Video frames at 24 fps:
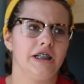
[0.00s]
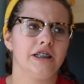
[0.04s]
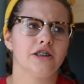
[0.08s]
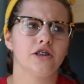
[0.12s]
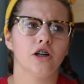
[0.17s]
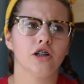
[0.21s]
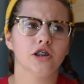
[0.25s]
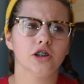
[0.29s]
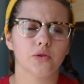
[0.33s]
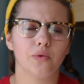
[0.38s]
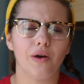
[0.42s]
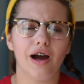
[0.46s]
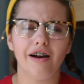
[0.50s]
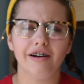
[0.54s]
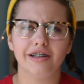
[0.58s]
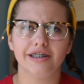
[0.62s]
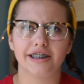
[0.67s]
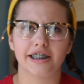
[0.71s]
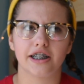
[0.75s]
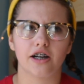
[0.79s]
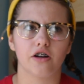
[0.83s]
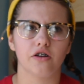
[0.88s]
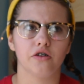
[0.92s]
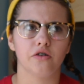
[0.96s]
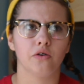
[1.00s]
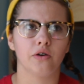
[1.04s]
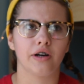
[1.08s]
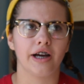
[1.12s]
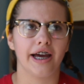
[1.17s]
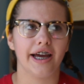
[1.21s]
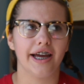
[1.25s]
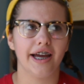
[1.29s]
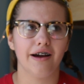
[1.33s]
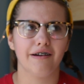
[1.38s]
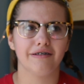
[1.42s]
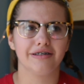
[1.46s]
He turns around, he's like, "Are you
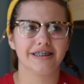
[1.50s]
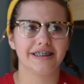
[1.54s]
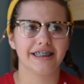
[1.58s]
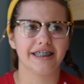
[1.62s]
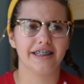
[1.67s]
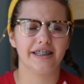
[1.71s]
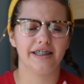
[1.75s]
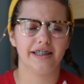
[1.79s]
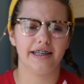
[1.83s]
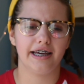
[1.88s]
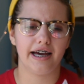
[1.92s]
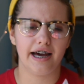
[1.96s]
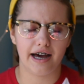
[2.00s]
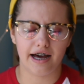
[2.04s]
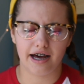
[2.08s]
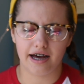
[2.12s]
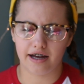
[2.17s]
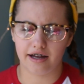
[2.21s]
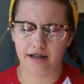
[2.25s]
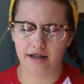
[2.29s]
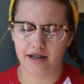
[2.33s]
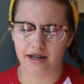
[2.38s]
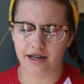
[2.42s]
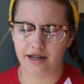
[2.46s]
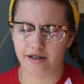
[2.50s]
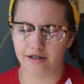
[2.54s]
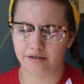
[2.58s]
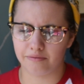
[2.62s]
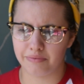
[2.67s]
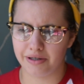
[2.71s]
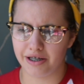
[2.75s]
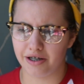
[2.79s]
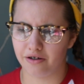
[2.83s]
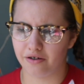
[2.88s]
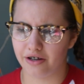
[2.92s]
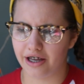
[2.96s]
okay?" I was like, "Yeah, I'll
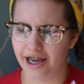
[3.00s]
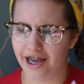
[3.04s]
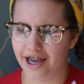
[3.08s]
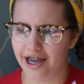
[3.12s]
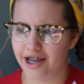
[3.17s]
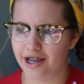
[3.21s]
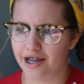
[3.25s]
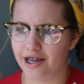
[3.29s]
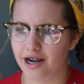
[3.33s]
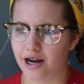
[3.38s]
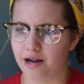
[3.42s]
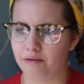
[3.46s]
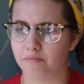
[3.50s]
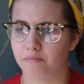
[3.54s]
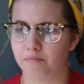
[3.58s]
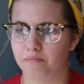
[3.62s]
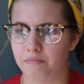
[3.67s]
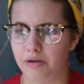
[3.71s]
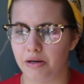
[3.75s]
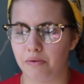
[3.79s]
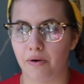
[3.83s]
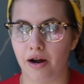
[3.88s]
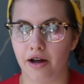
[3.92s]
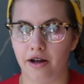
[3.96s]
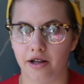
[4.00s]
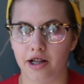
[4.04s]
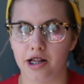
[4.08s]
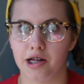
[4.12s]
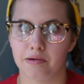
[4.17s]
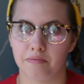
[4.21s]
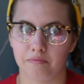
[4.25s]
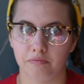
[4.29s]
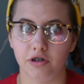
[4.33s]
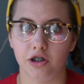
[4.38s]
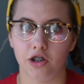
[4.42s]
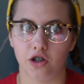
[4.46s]
be okay." And meanwhile,
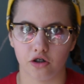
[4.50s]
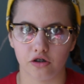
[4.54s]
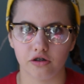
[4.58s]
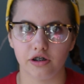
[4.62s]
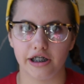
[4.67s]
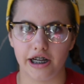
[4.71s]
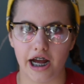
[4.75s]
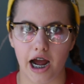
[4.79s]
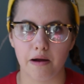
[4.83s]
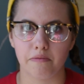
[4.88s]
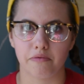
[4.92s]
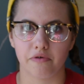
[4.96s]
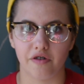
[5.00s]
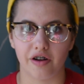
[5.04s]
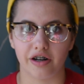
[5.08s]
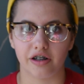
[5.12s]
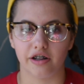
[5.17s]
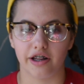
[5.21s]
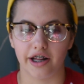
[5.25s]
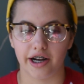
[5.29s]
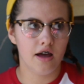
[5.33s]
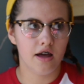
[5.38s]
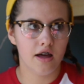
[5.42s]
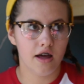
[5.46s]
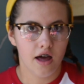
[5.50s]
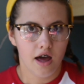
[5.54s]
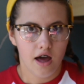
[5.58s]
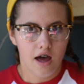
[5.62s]
I'm literally hyperventilating.